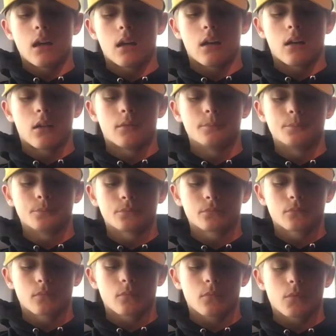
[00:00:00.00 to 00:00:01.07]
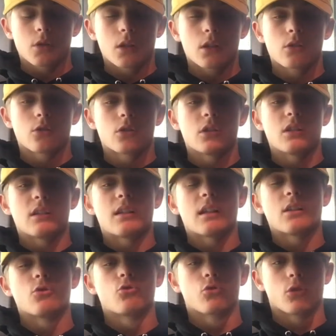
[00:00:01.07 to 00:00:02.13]
So then you're gonna need to take
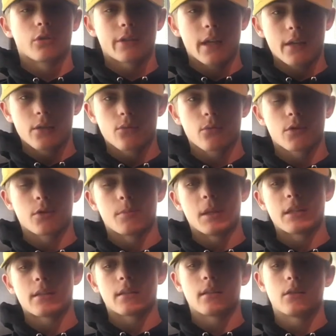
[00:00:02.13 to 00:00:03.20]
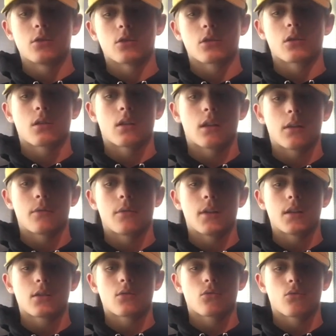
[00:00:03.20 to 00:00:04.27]
a drill test, which is basically just left
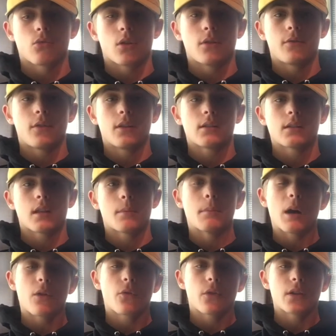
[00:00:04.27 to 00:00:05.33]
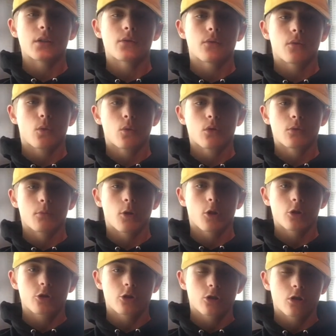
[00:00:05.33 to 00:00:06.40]
face, right face, about face, forward
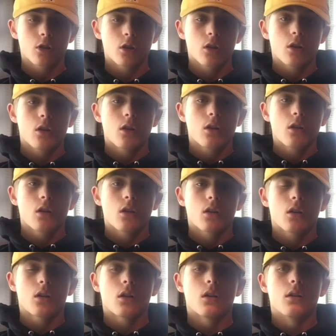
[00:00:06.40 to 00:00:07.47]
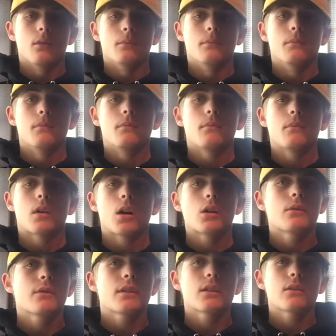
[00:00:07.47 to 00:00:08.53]
march. I don't
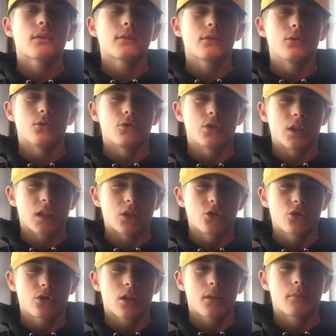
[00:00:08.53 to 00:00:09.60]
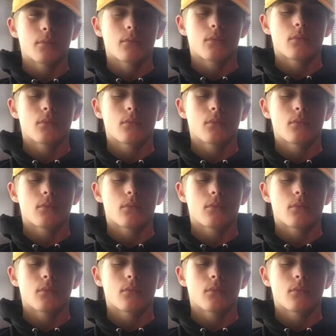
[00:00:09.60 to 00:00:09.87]
even think you have to do change step.